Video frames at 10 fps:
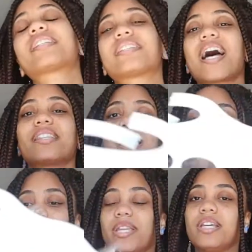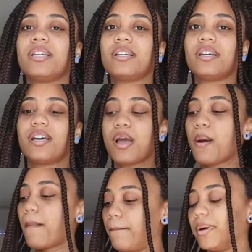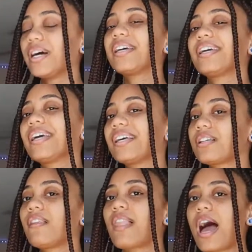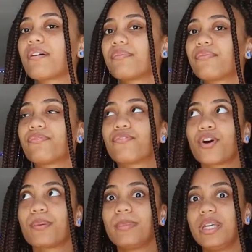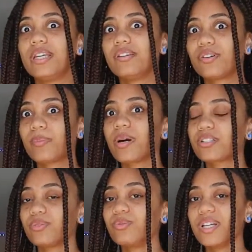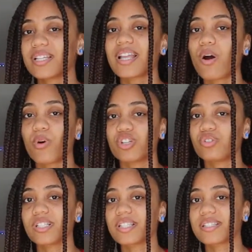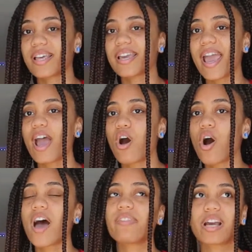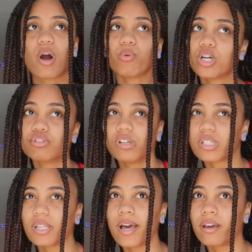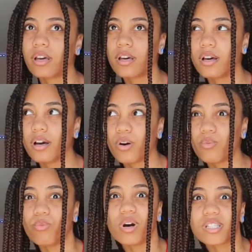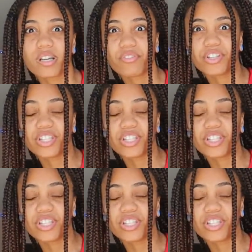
it's not that many, but it's a lot for me, for a person who does not wear dresses like at all. I think I wear a dress like once every